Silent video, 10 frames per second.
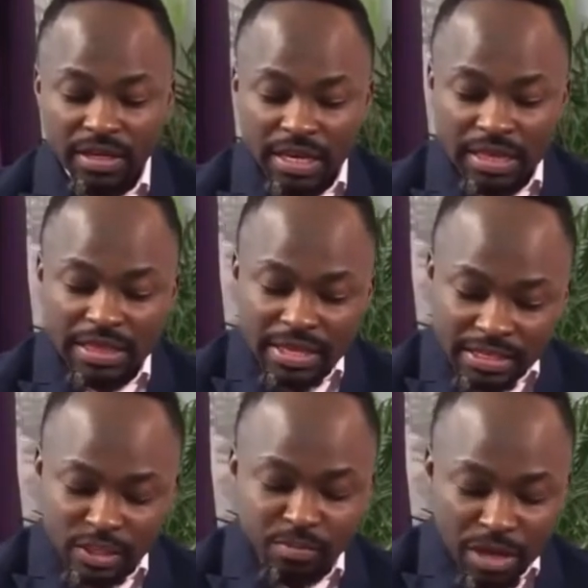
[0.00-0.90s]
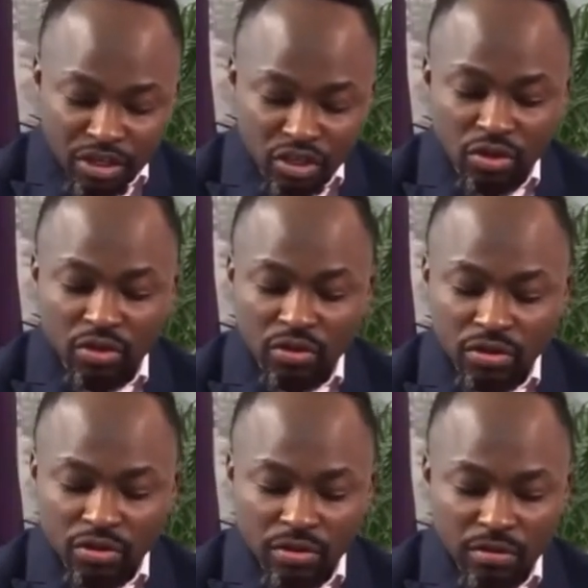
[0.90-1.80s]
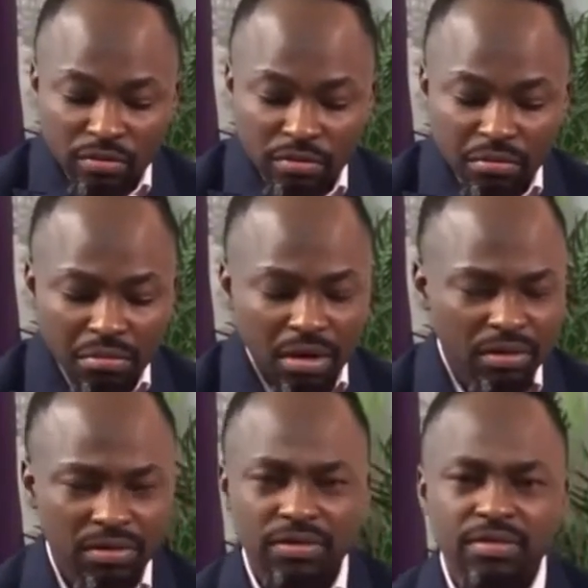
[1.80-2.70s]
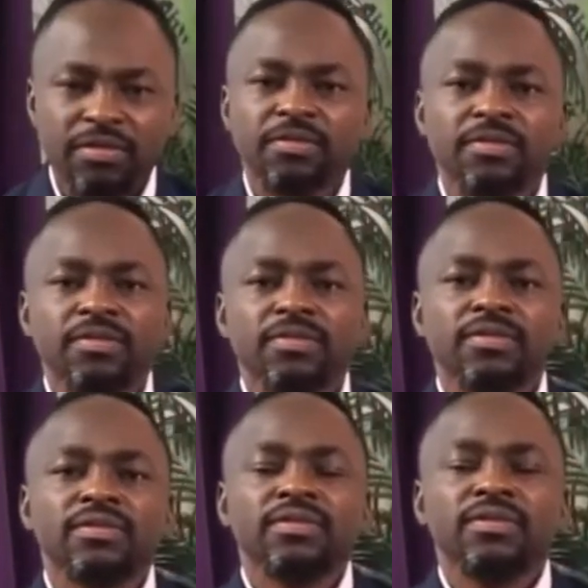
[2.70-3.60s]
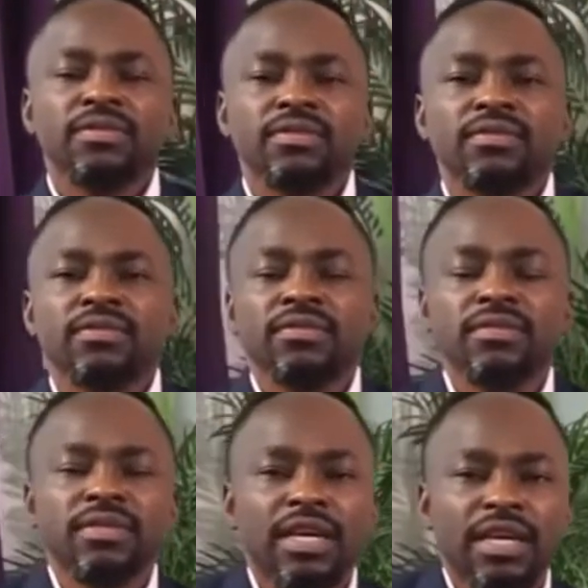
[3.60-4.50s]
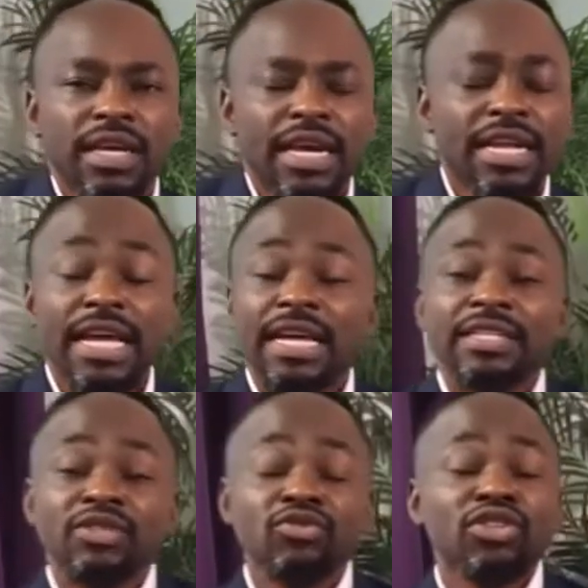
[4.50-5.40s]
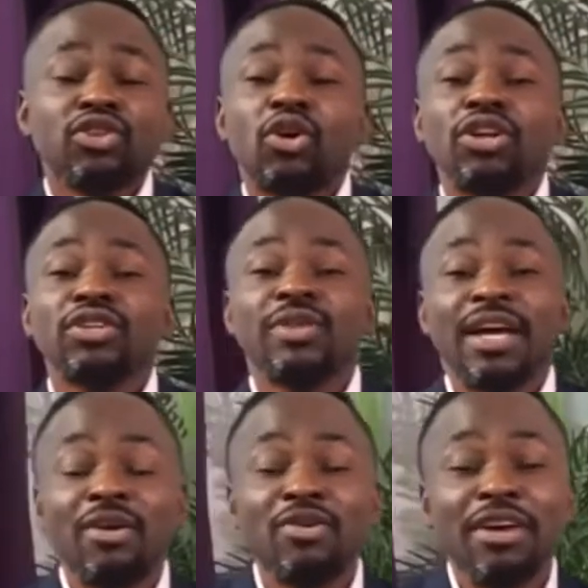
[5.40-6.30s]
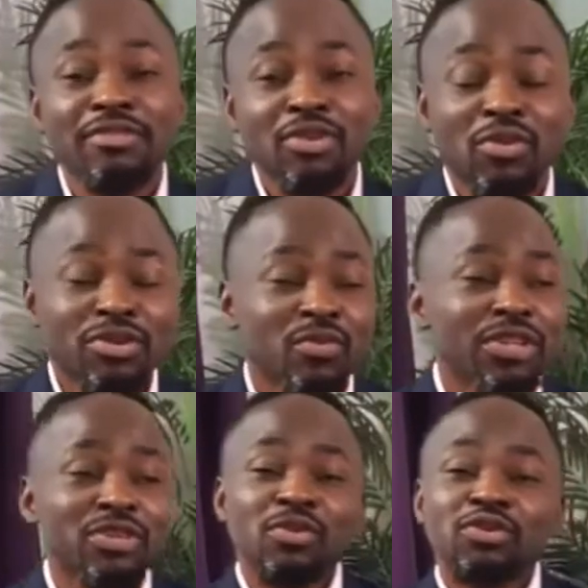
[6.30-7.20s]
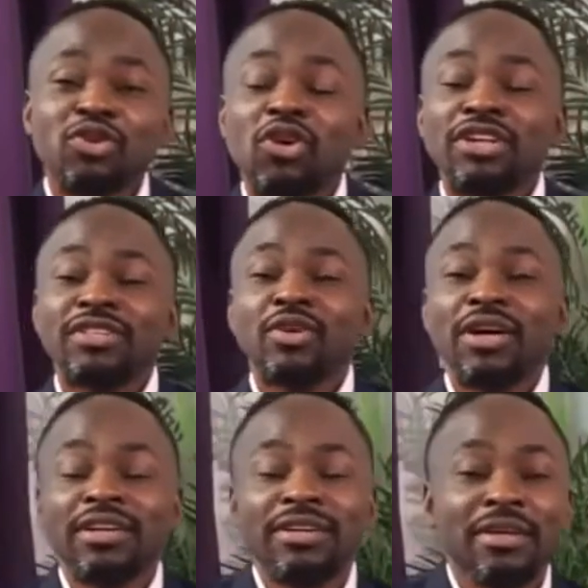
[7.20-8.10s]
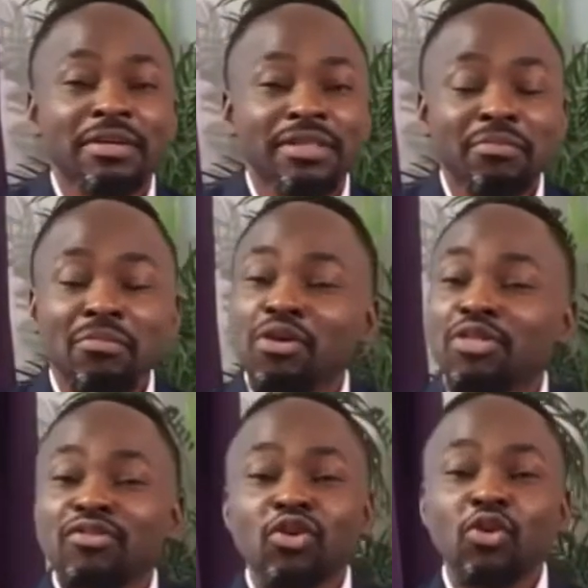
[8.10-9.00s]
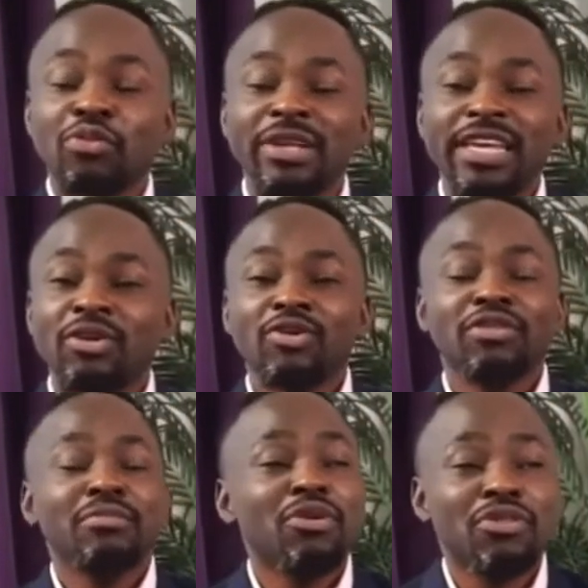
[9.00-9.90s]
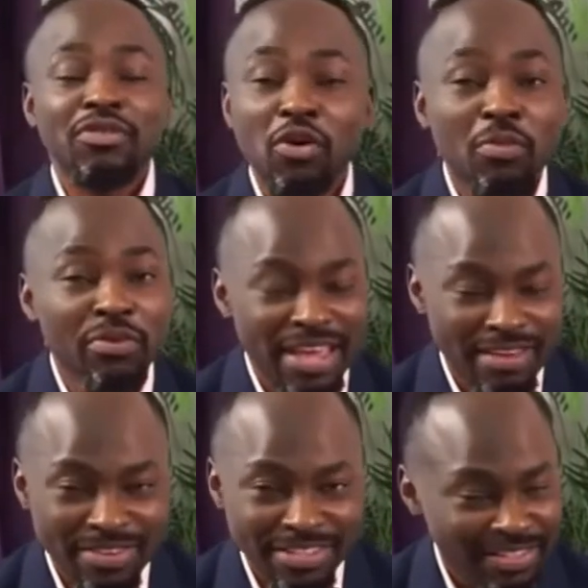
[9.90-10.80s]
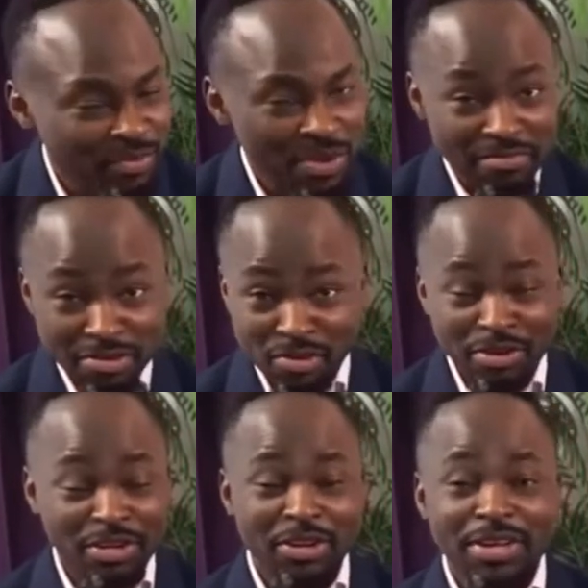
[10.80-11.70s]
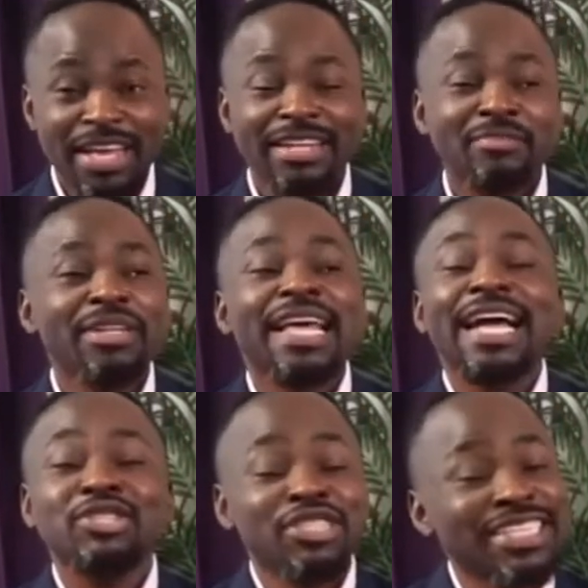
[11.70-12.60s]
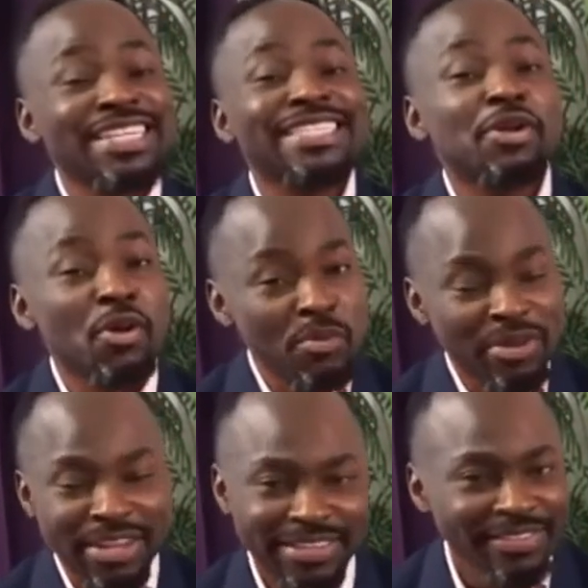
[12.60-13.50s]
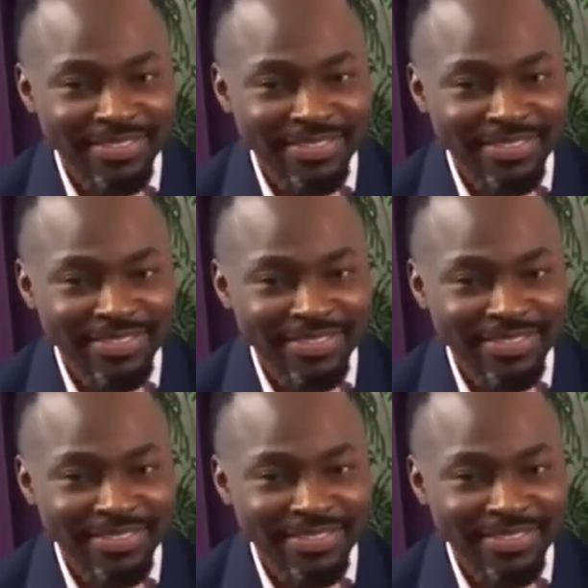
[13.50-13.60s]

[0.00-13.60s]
in this special month. Amen. I receive. And you can call it however you want, whether you want to call it an, uh, the month of opening or the month of open heavens, whatever you want to look at it, but I just sense an opening.